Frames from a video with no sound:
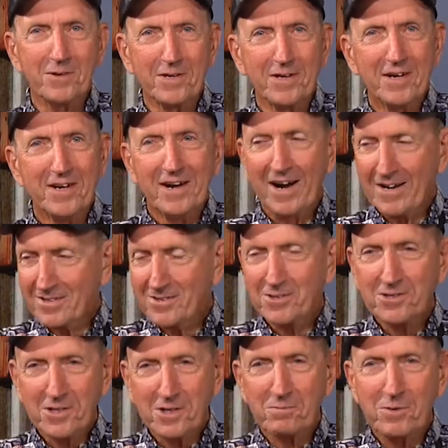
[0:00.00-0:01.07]
but I could
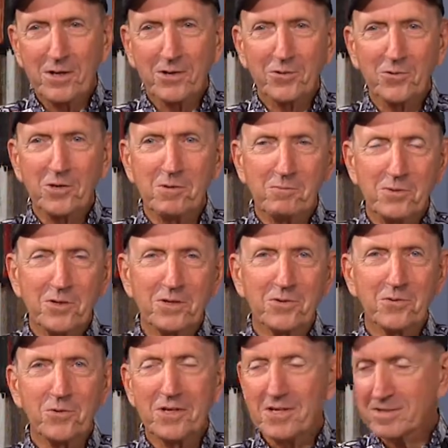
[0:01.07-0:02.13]
just get a better grip pulling
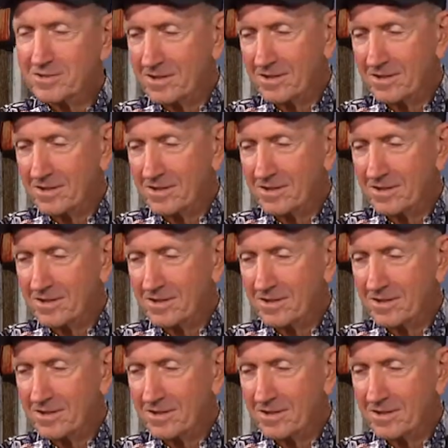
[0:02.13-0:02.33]
the weeds.